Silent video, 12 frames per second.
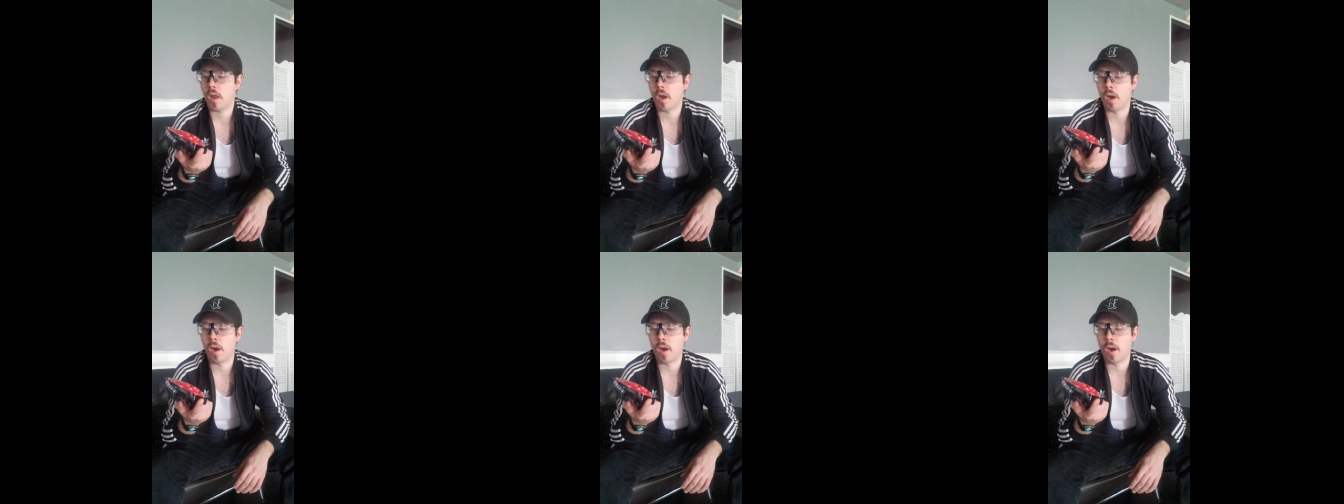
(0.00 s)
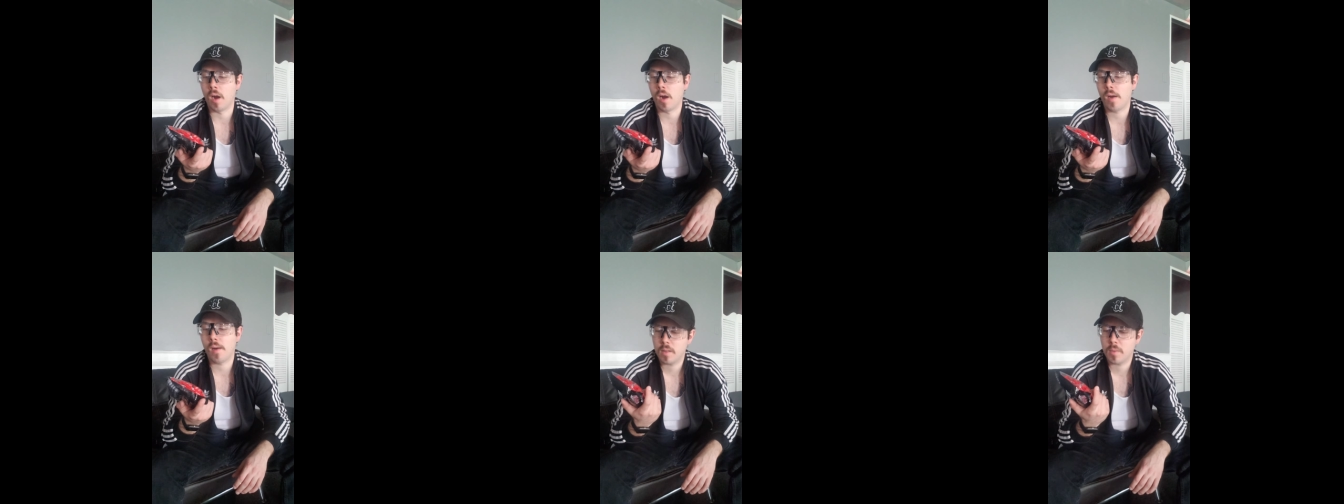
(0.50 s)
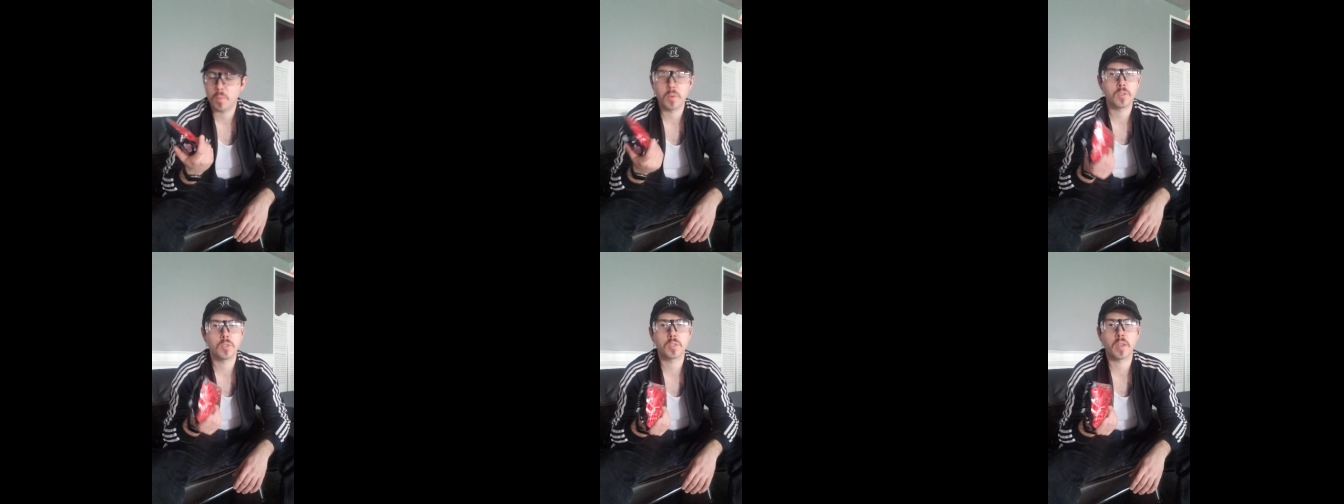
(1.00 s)
Uh, well,
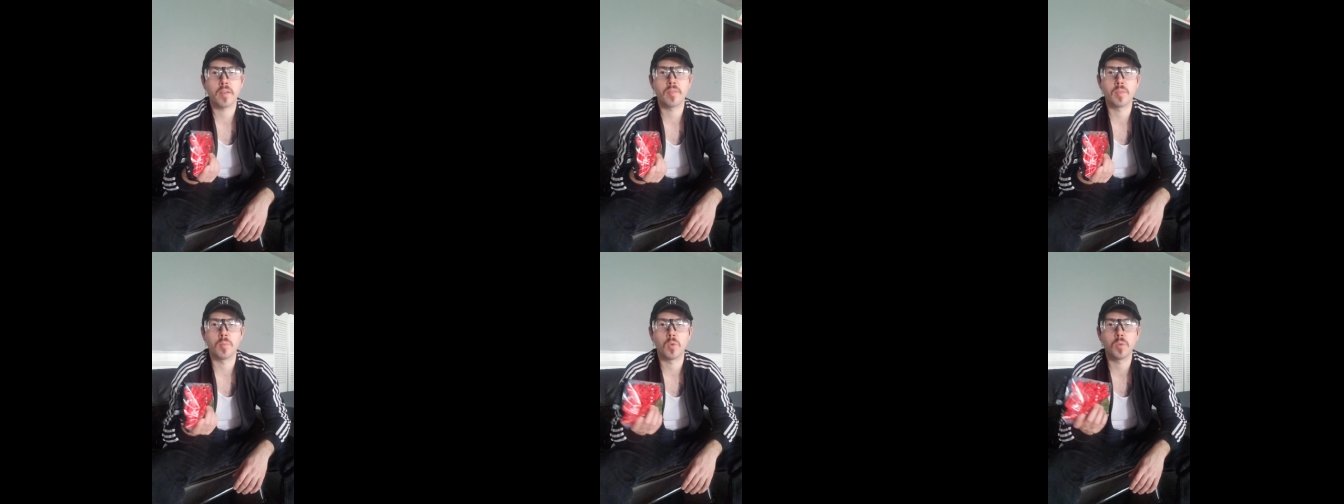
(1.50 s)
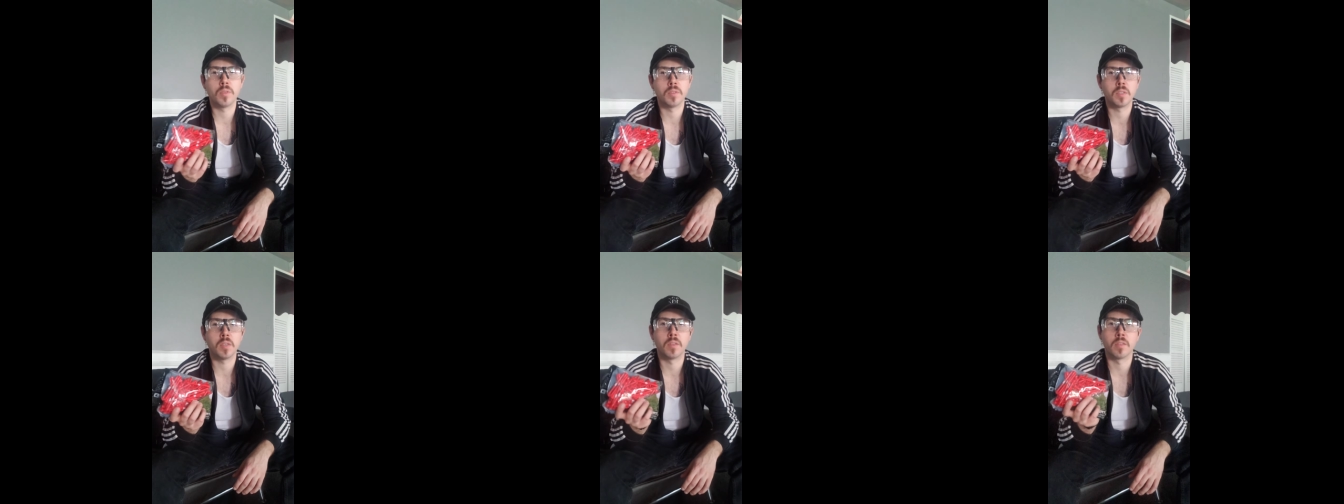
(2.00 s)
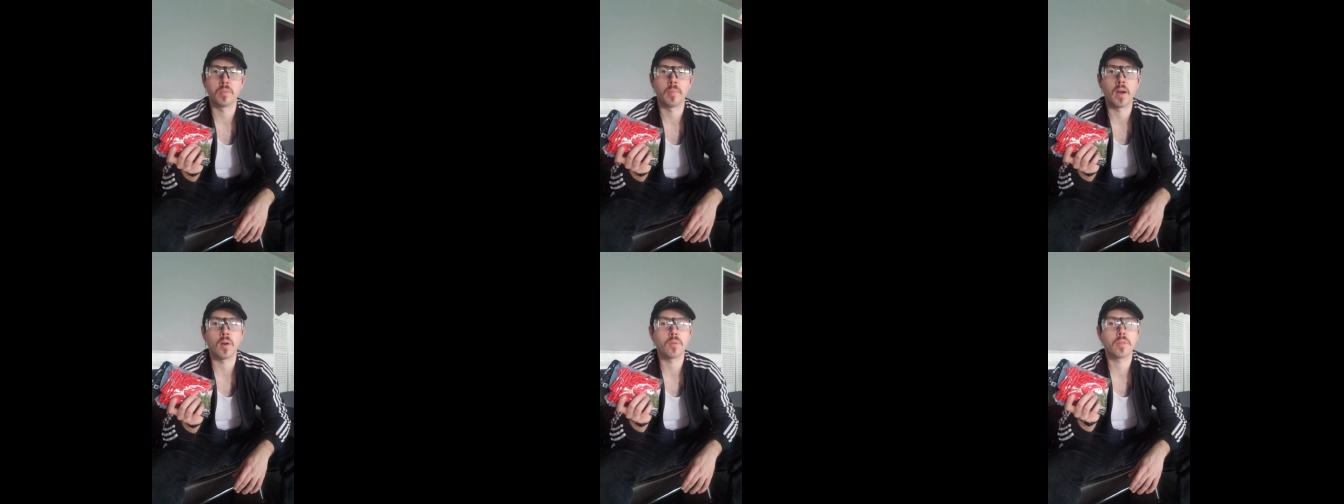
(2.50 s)
you just have them hold the tee in their
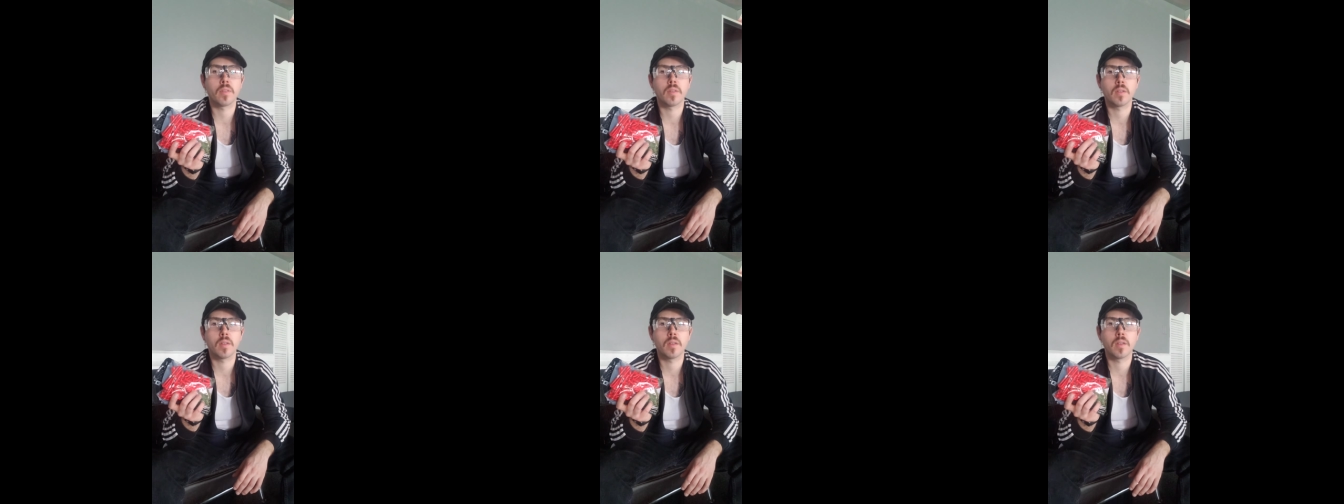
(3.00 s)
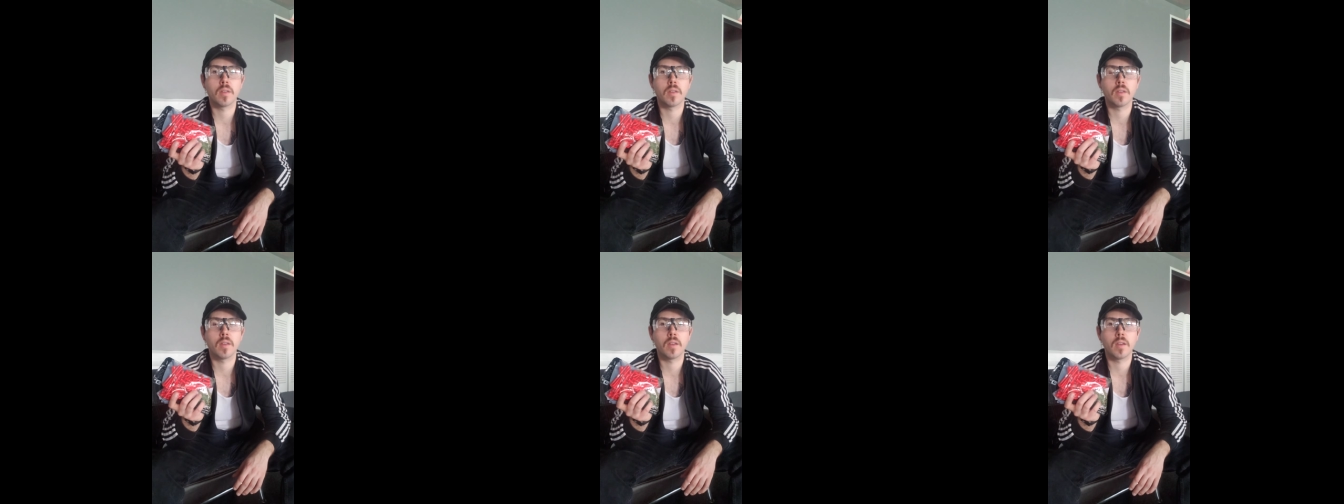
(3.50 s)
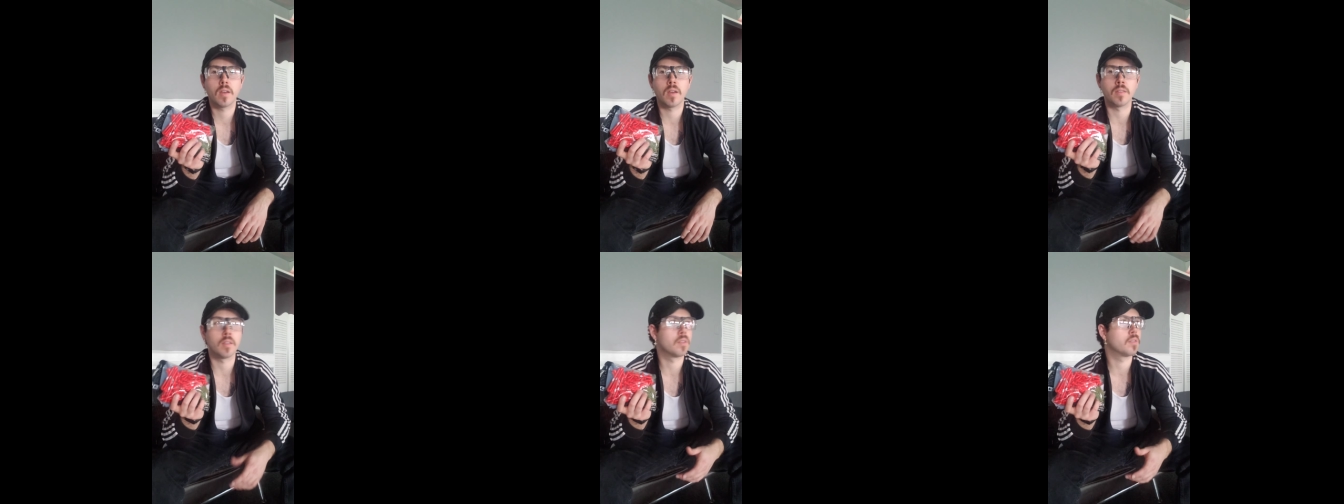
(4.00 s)
mouth.
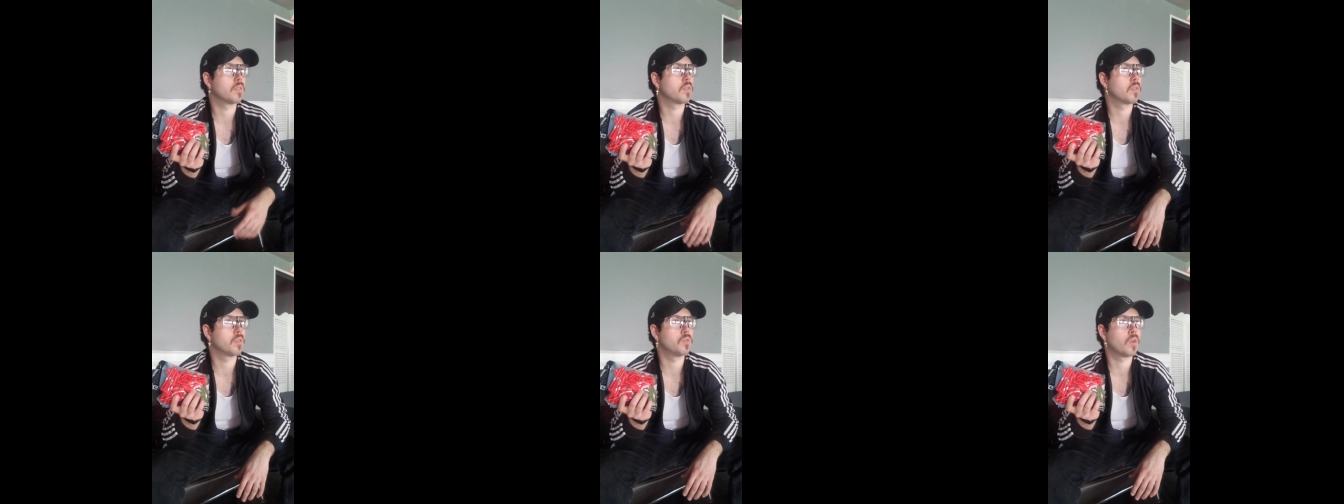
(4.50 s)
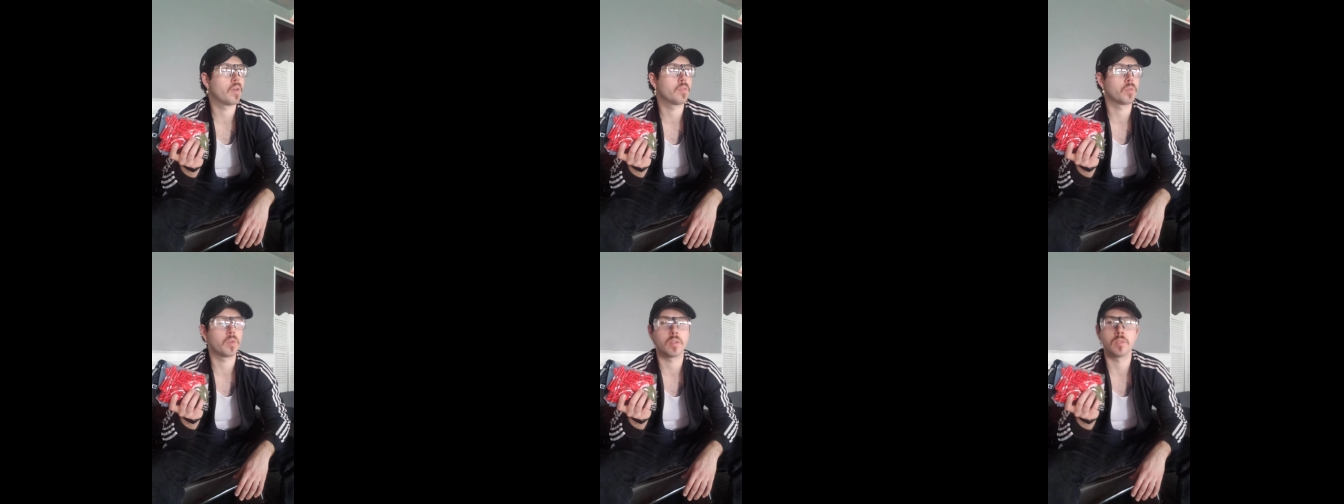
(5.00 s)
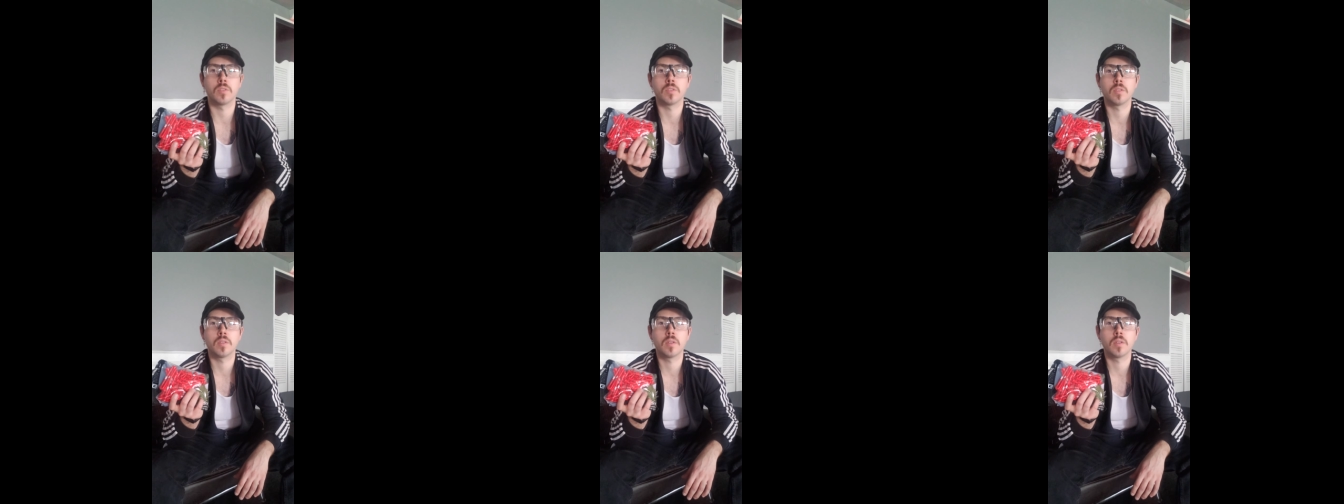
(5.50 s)
And then you go to the driving range.